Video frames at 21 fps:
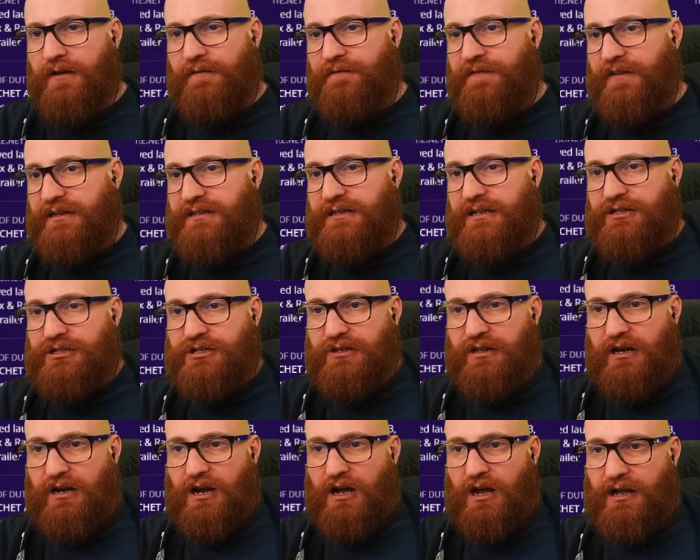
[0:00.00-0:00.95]
Fix an issue
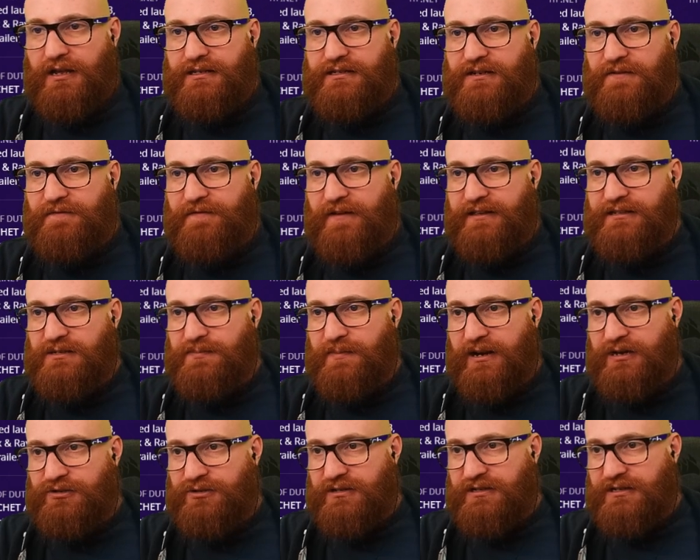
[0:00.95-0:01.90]
that caused Defense
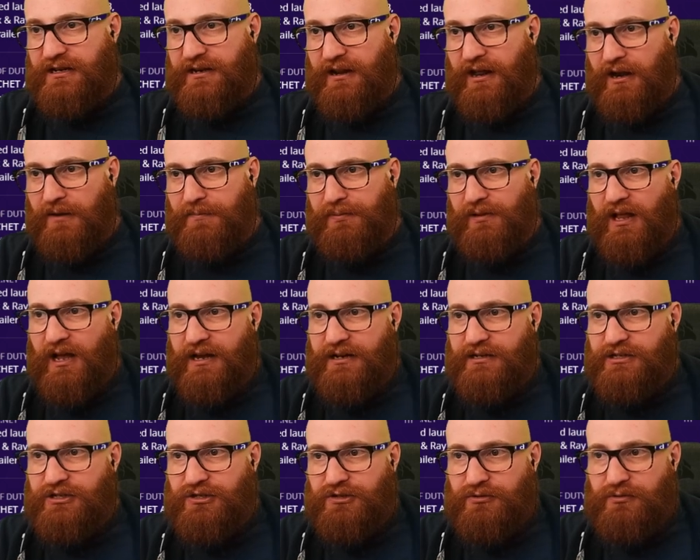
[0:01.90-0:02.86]
Matrix to not apply
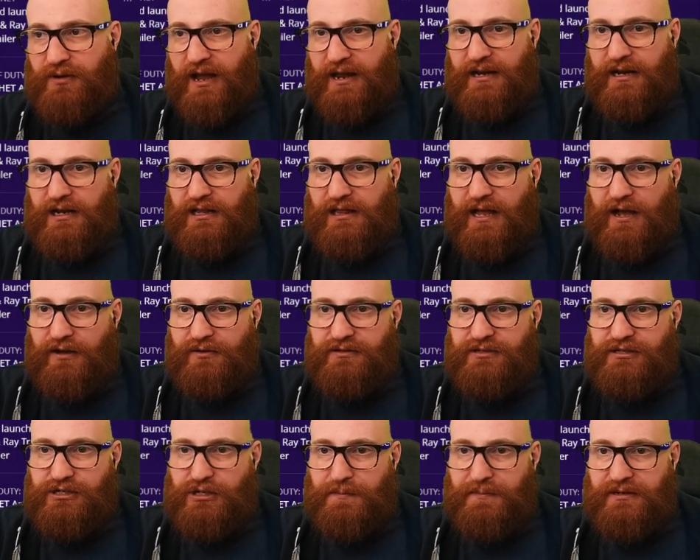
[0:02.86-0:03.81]
to any Cloud
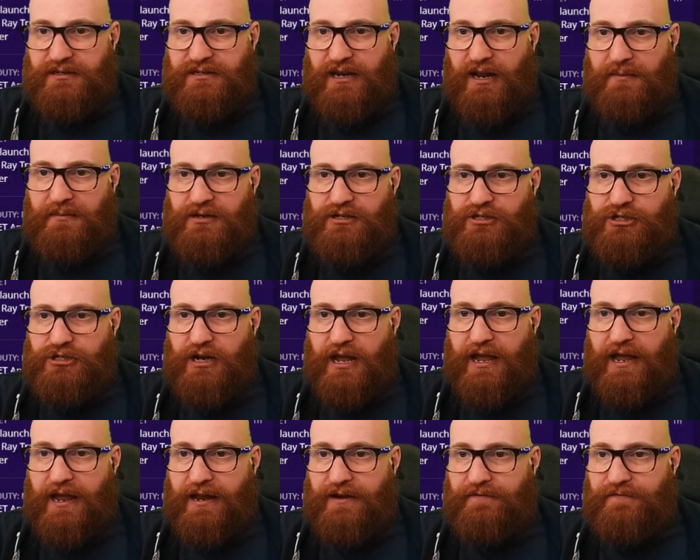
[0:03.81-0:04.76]
Serpent damage.
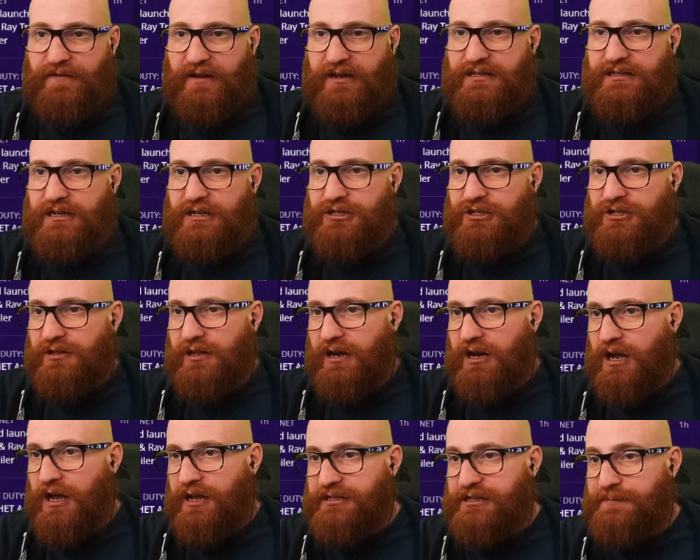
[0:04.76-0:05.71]
And fix an issue that
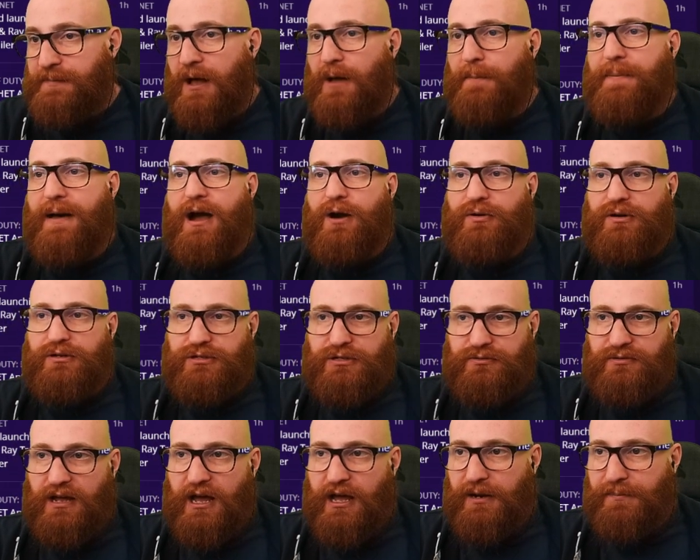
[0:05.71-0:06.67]
caused Spell Power
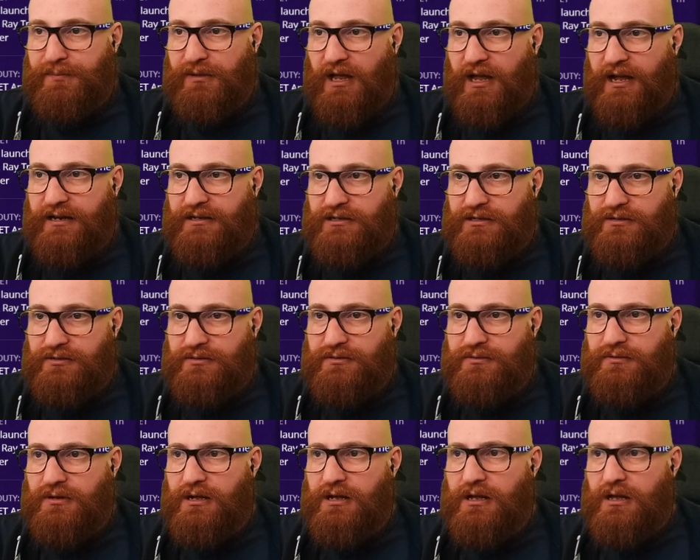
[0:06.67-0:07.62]
to not apply
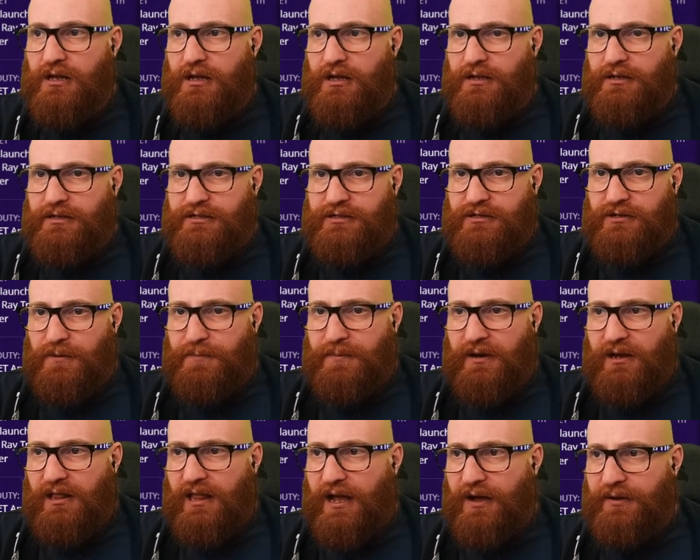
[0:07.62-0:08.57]
to
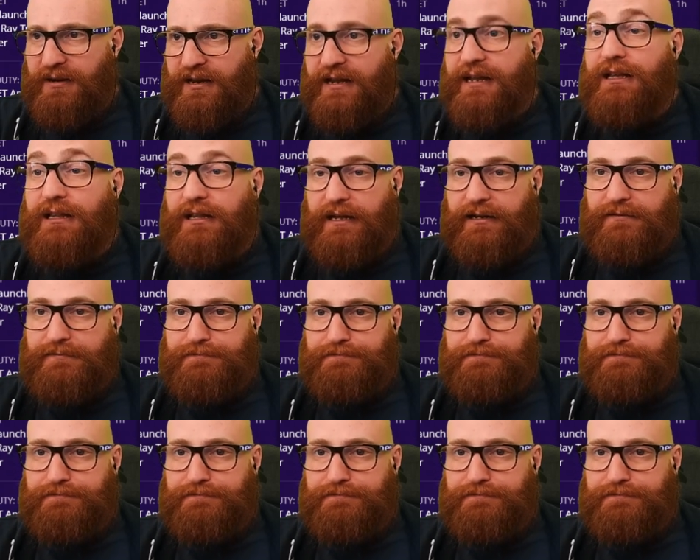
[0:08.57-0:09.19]
Serpent Cloud healing.